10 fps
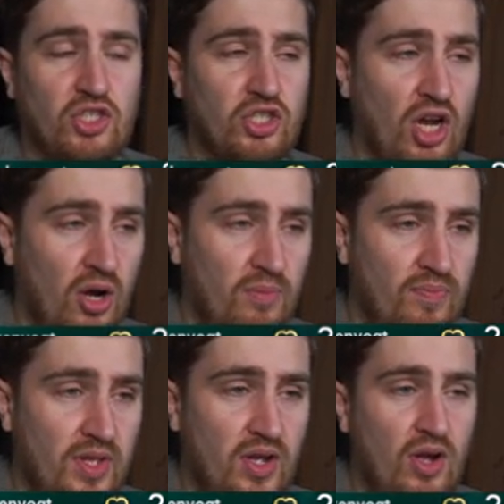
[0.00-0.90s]
So,
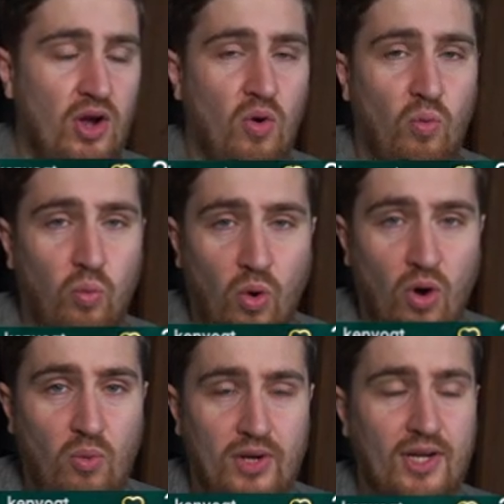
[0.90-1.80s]

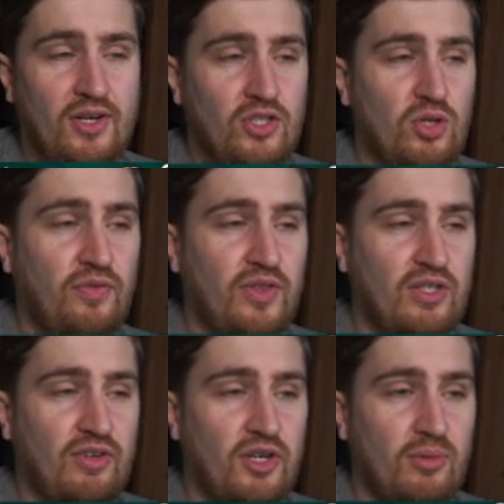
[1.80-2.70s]
what we're going to do for this
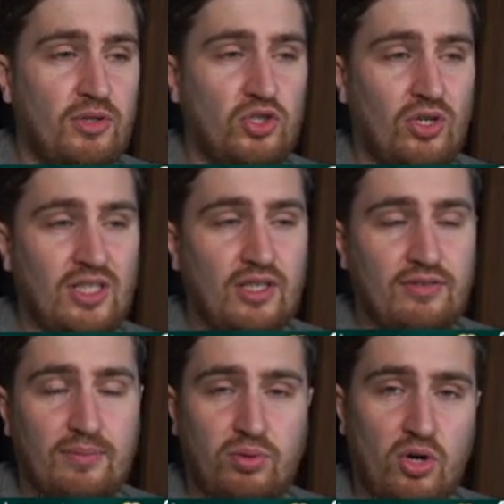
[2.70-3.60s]
video, I'm going to try a
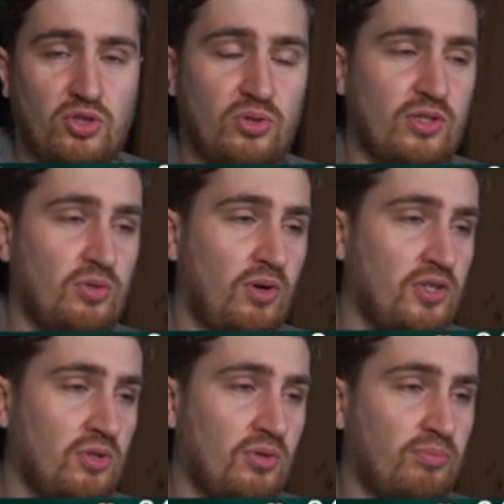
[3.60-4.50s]
different approach to what I
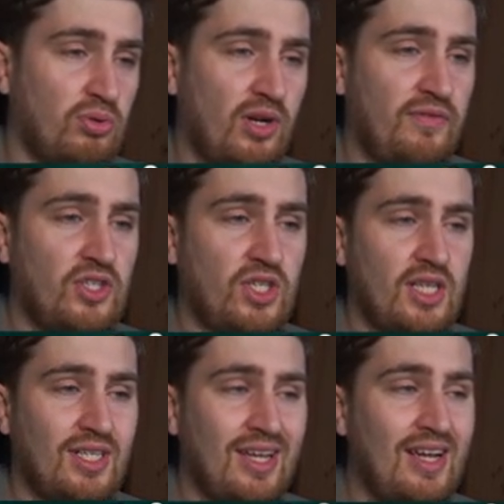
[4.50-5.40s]
do in previous
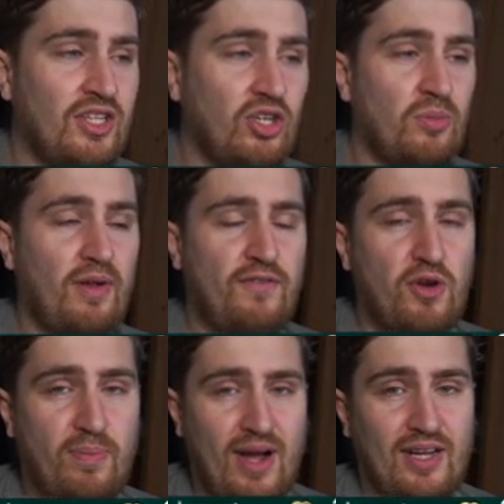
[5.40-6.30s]
years. There's going to be a few
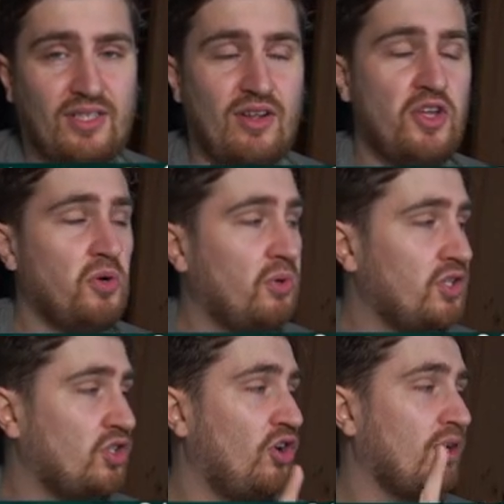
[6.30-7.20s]
parts. We're going to
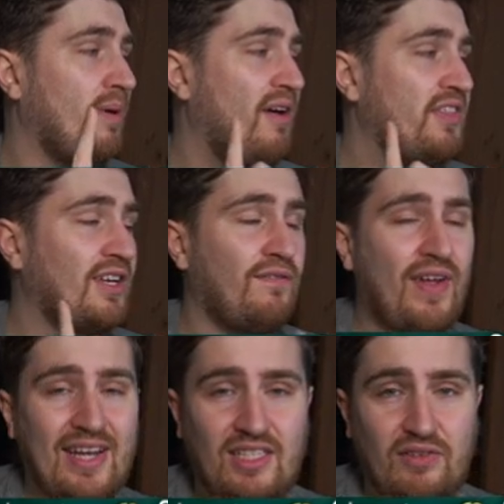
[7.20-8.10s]
talk about the
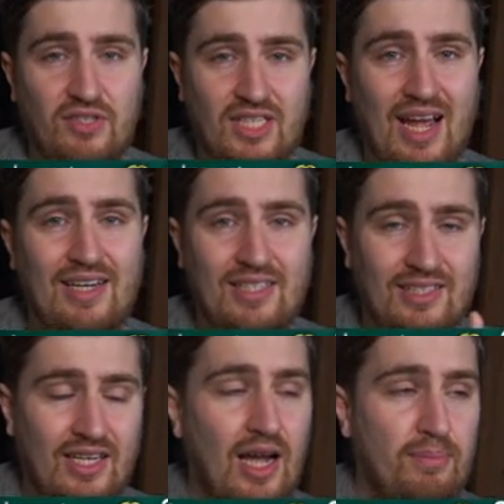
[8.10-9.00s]
defensive stats and
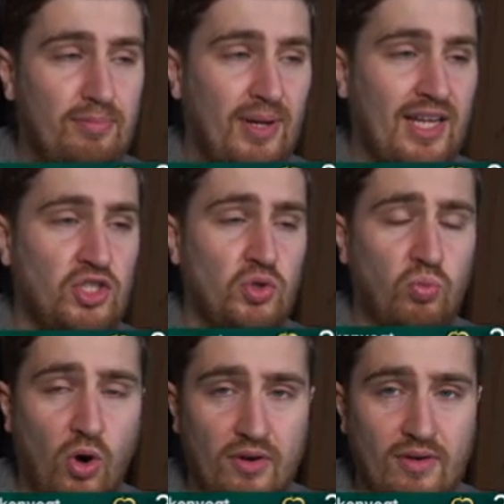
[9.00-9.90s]
type of players you
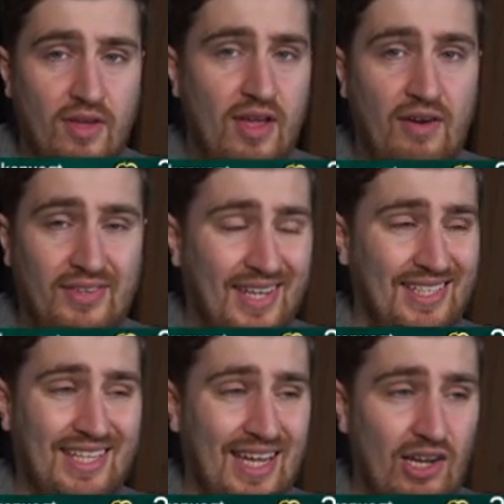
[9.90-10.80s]
want. I think that's
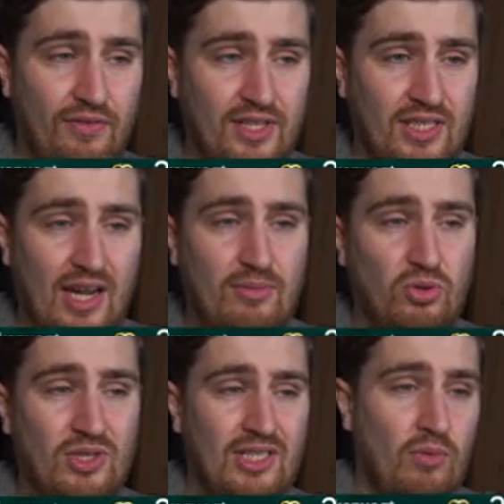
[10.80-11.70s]
key on this game to
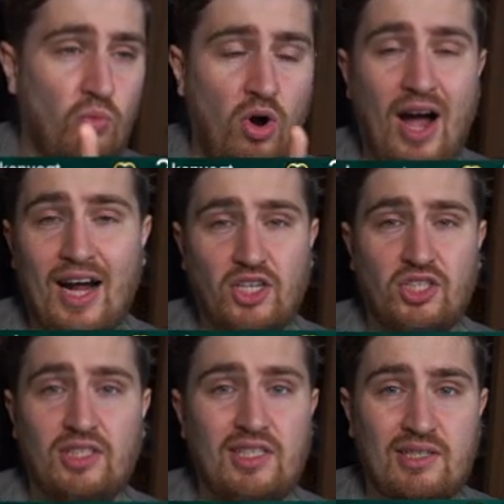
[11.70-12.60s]
understand what
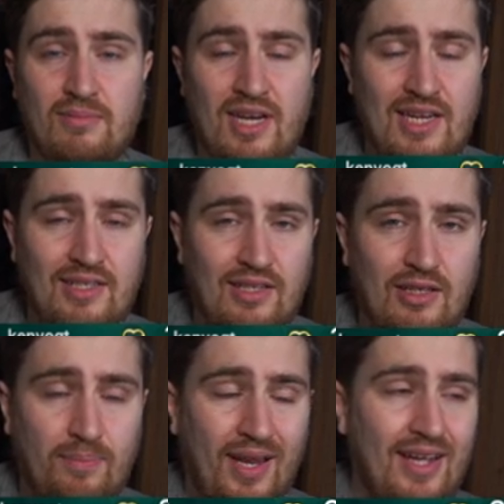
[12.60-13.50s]
actually is needed in the
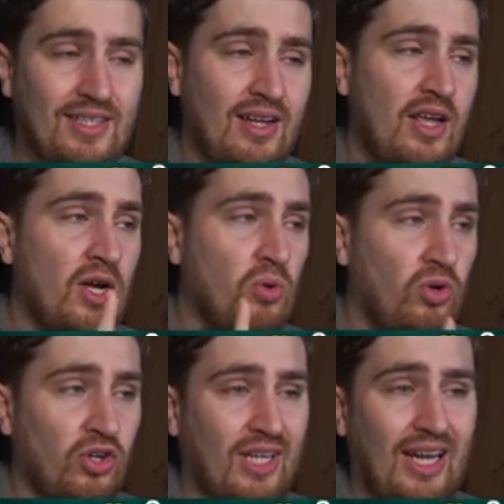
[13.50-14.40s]
players. We'll
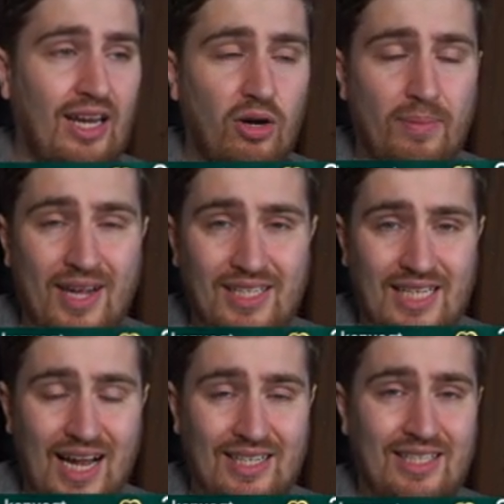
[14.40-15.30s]
look a little bit at
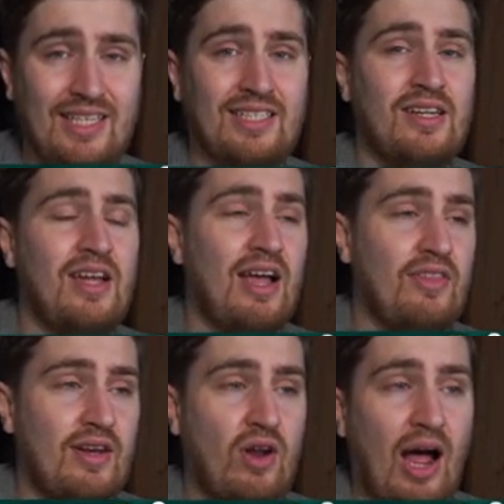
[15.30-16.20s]
tactics, and
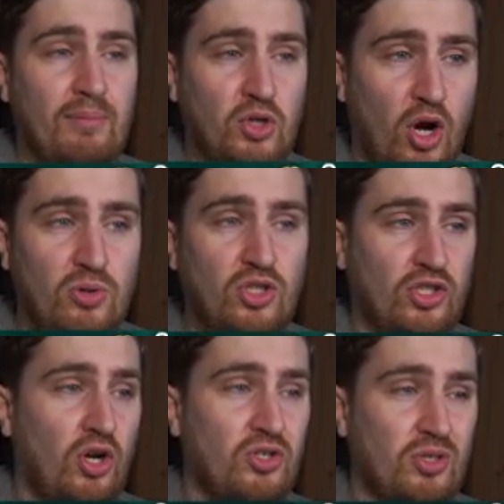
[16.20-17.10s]
then I'm going to
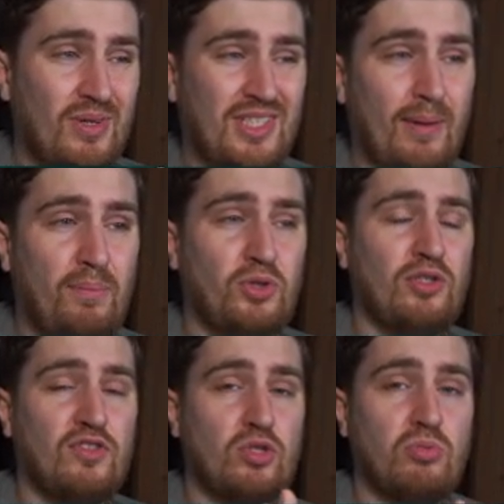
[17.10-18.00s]
show you some examples of
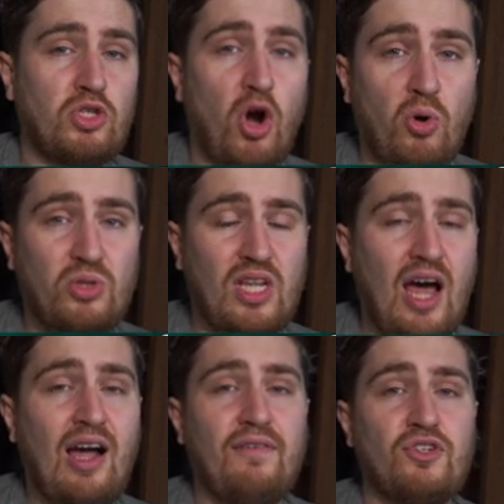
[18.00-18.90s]
some goals that
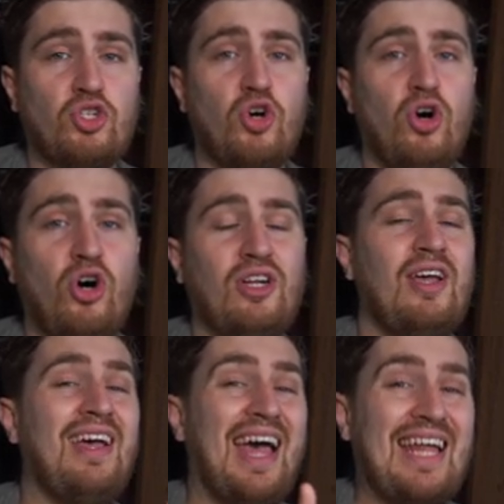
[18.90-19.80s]
I have scored
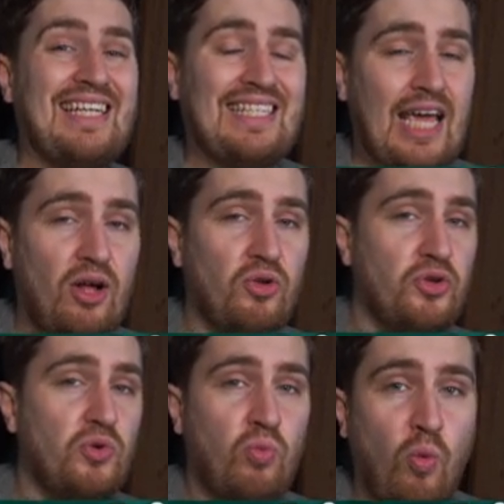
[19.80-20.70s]
and tell
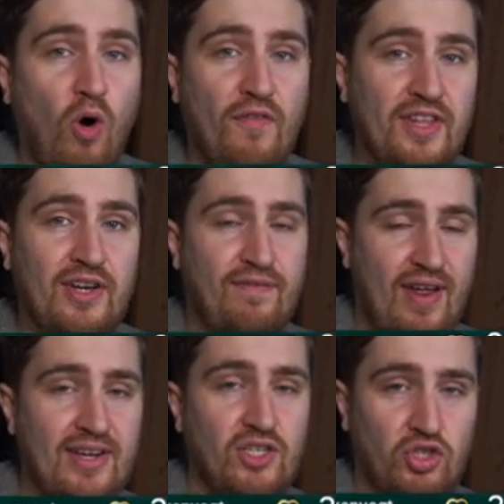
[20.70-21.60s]
you what the
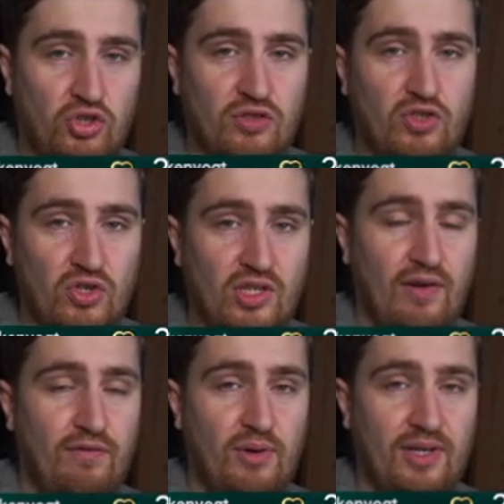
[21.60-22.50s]
defender should have done
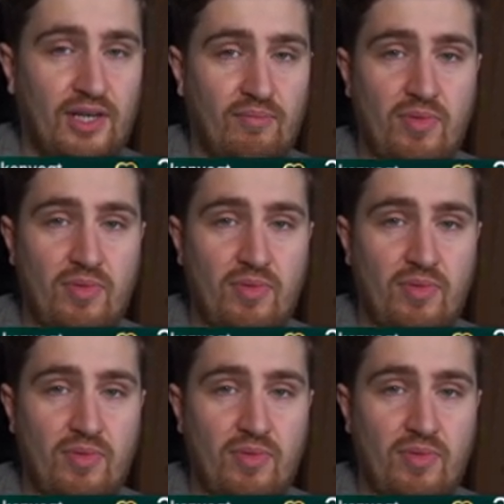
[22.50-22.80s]
differently.